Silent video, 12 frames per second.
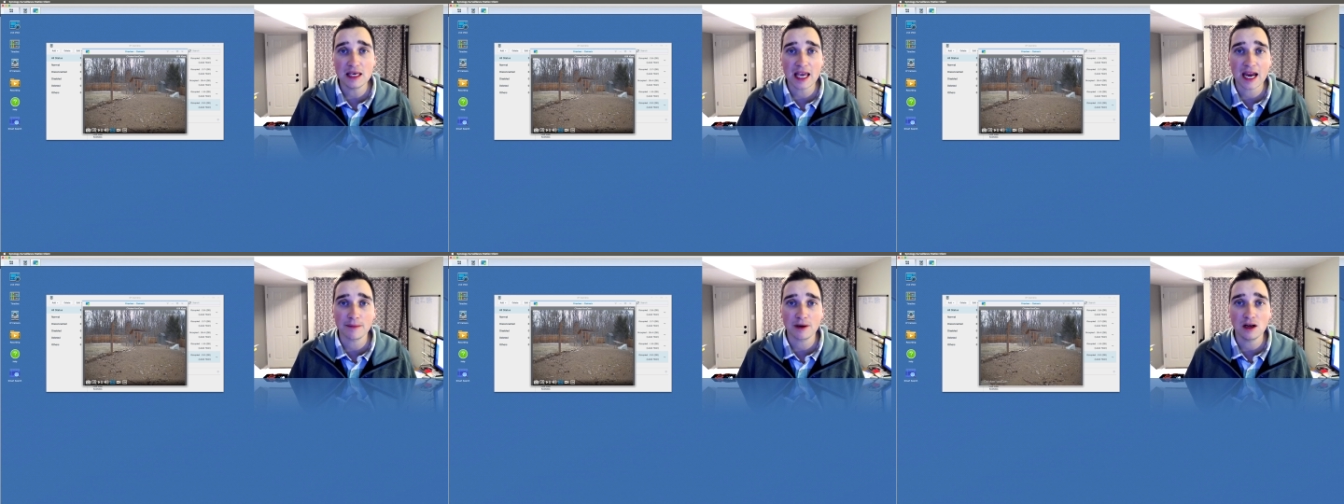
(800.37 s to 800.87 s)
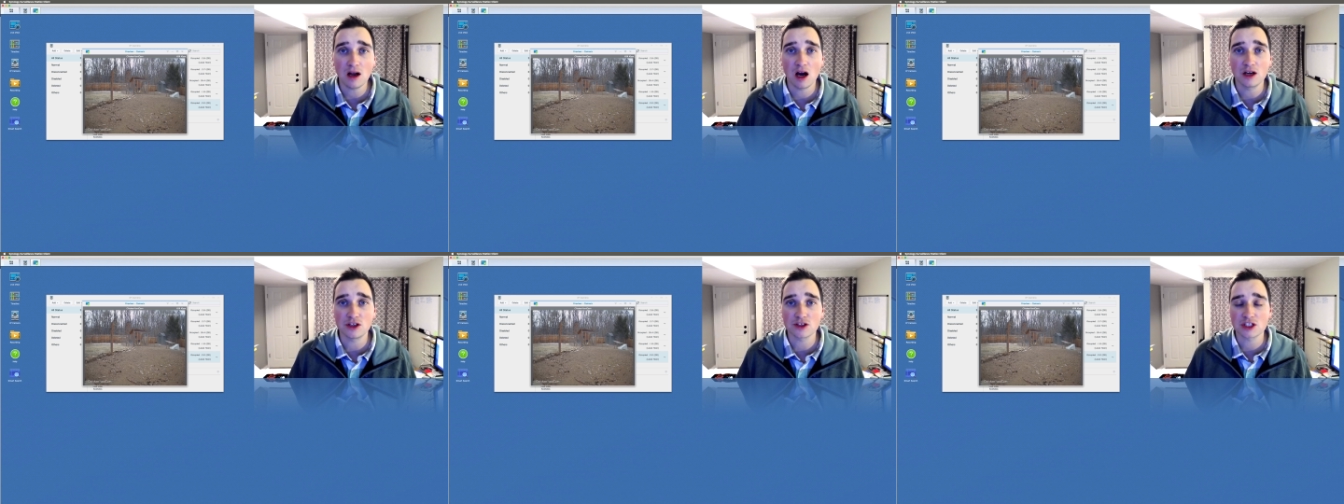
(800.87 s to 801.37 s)
camera
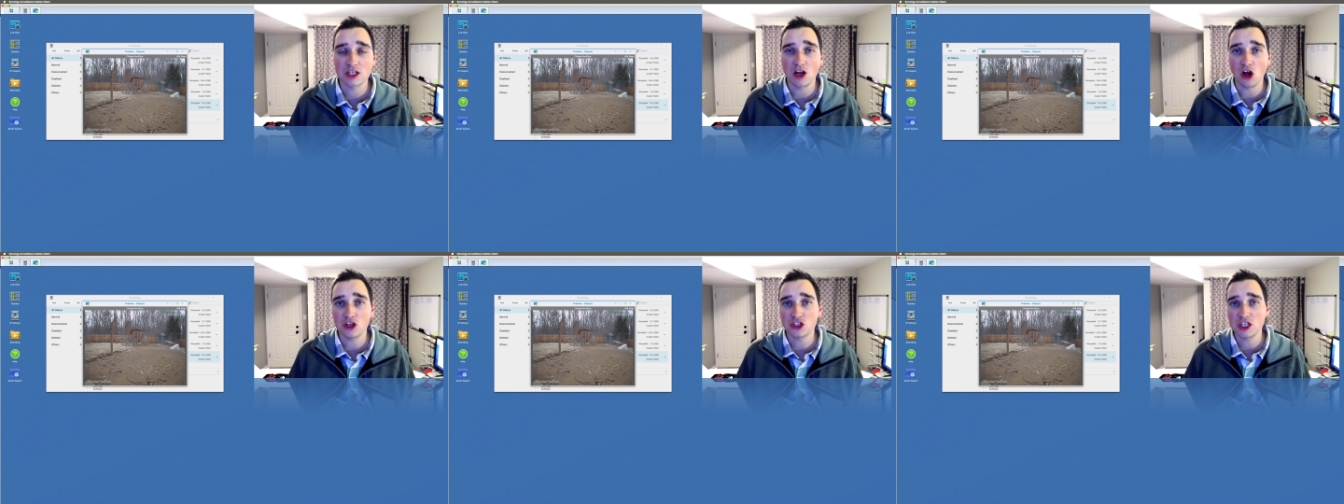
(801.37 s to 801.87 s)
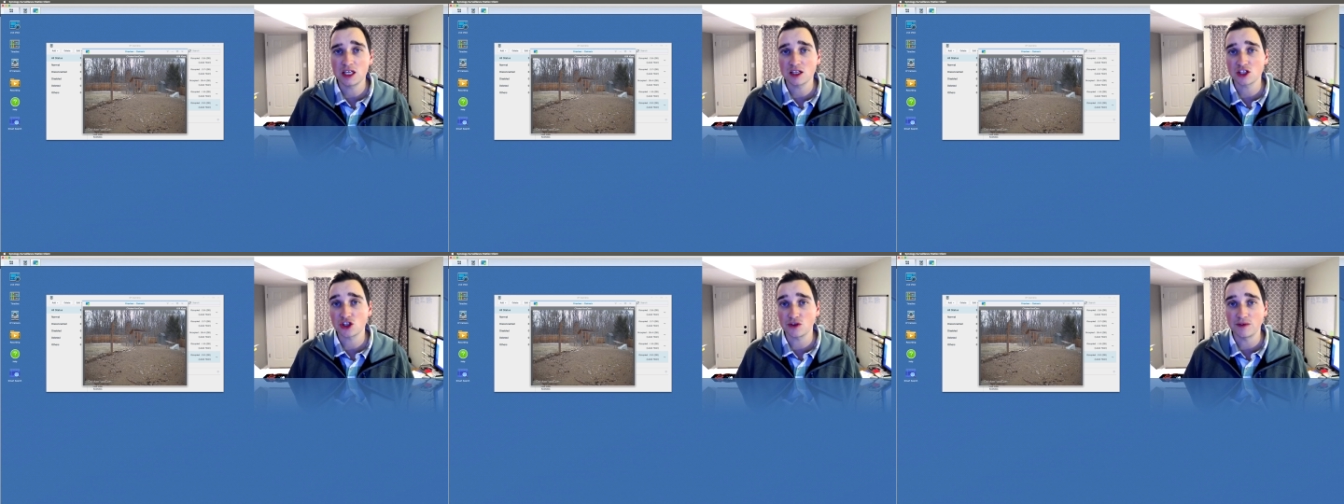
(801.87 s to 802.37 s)
on your Synology
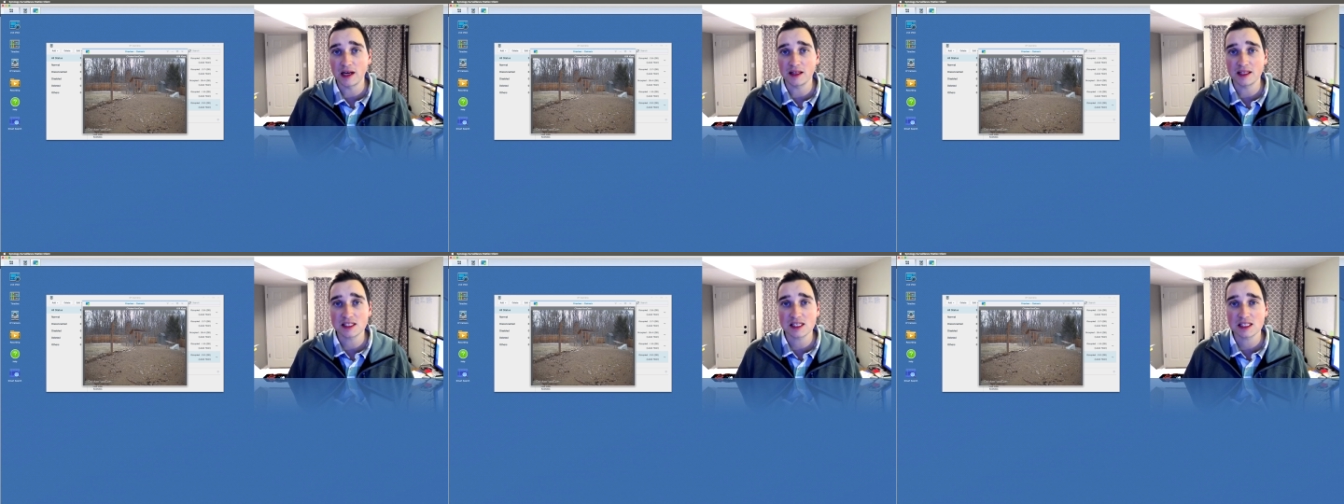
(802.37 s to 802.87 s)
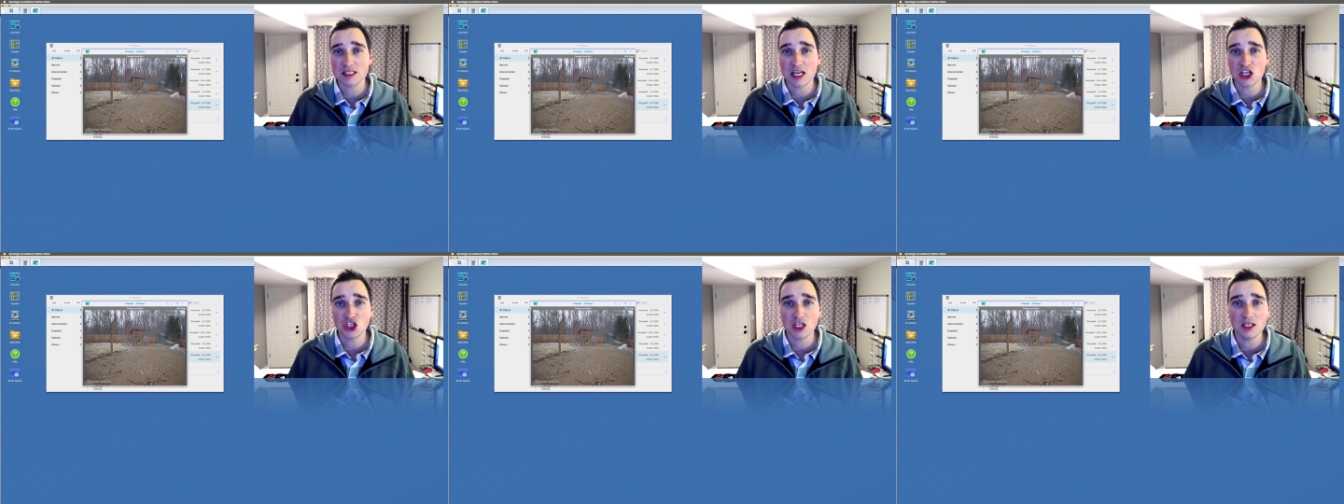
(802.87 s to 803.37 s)
surveillance
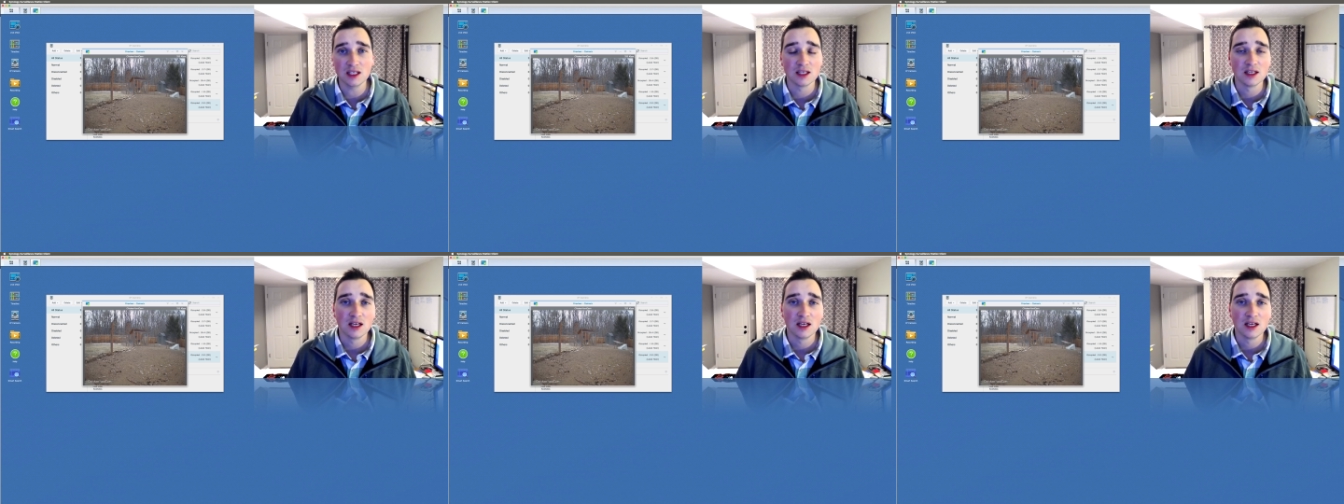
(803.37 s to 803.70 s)
station.